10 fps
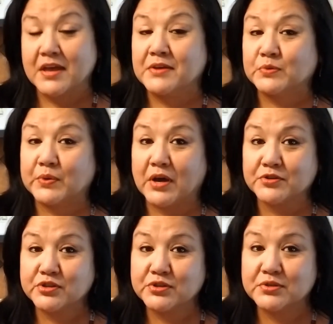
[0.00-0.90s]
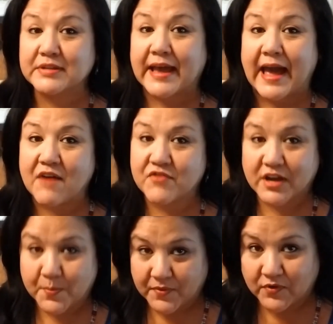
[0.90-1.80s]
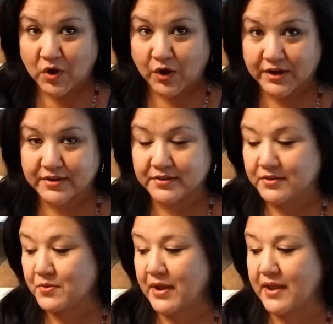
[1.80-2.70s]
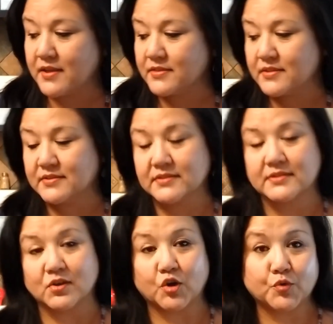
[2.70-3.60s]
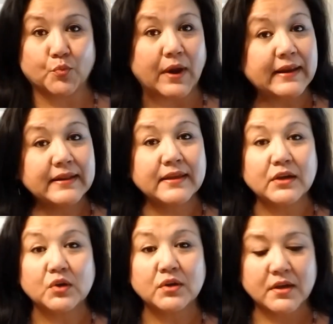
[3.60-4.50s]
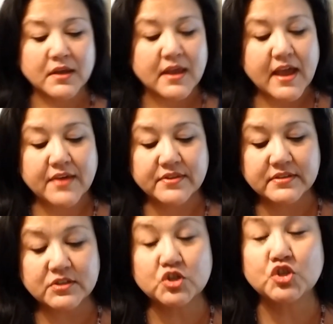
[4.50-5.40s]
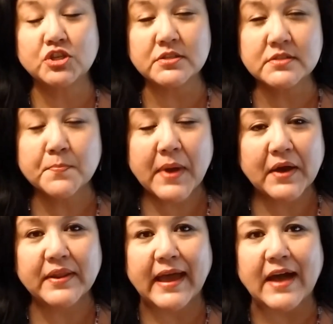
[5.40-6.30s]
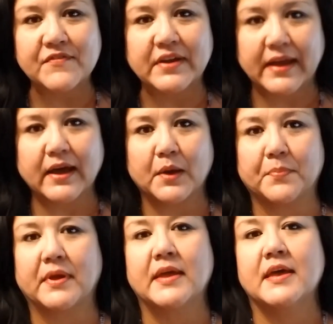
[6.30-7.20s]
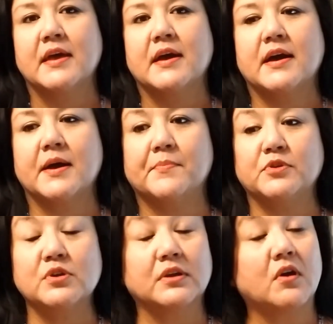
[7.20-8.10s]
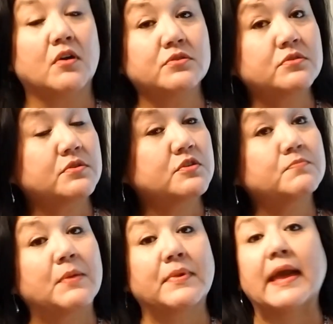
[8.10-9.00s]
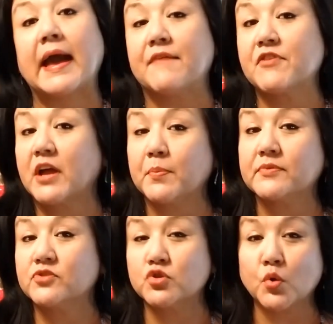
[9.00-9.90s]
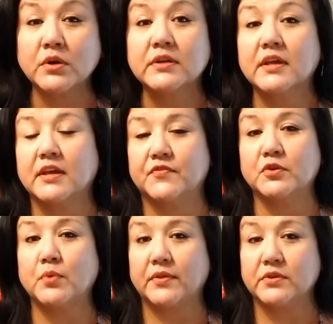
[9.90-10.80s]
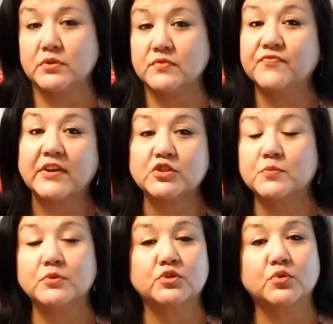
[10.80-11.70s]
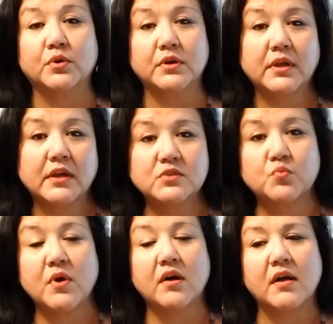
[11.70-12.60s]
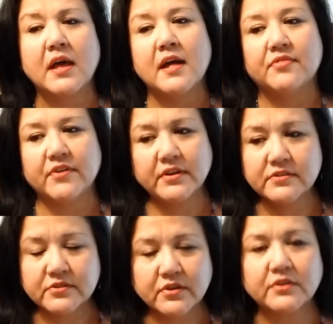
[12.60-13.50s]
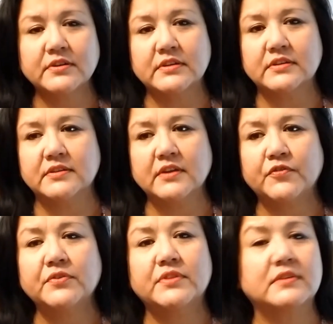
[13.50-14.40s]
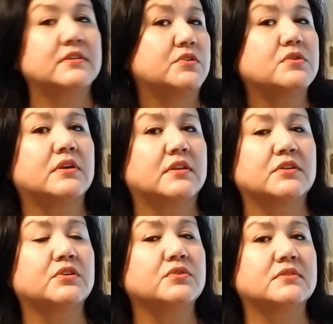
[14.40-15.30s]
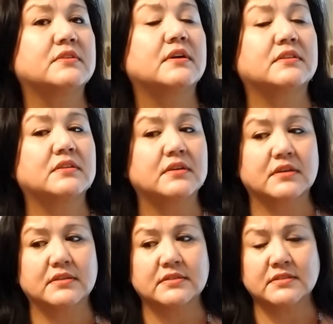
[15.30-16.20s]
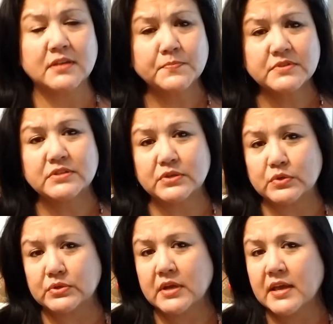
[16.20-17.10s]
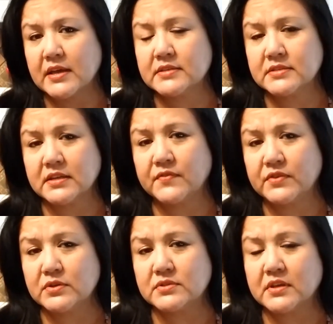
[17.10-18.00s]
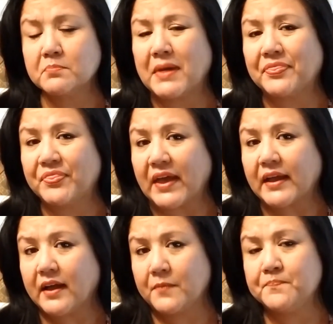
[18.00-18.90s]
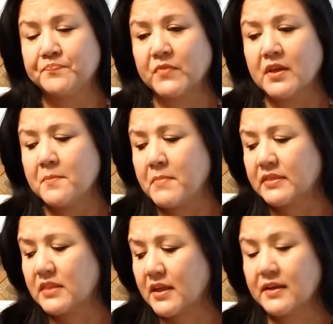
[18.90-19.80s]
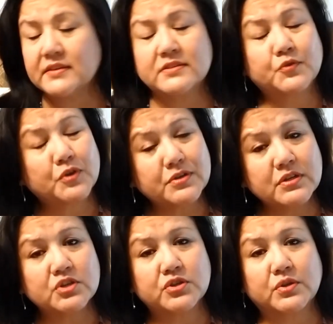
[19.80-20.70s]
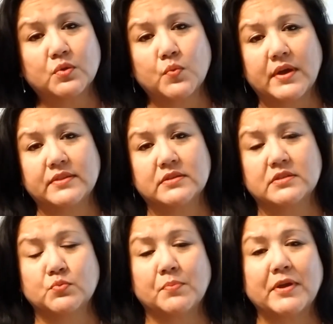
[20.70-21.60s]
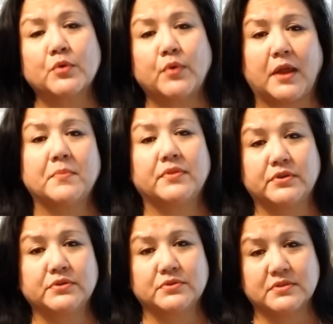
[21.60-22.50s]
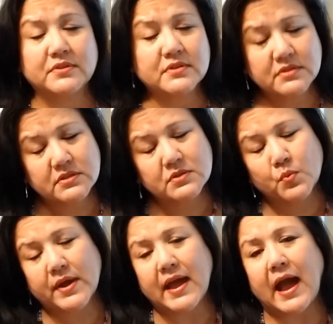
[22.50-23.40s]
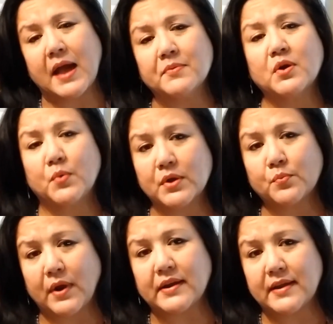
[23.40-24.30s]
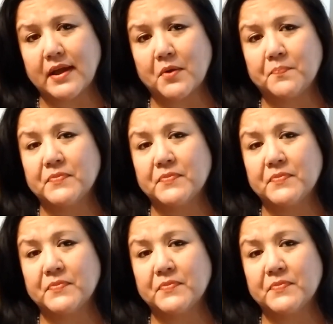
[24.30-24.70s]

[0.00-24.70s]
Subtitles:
So we also used half a cup of lard, okay? This is lard right here, and this is just about half a cup. You can also use maybe half a cup of shortening if you'd rather use vegetable shortening as well. There are certain different things that you can use to substitute instead of using manteca. Manteca is a traditional way. This is what my grandmother used, and this is the way I'm going right now.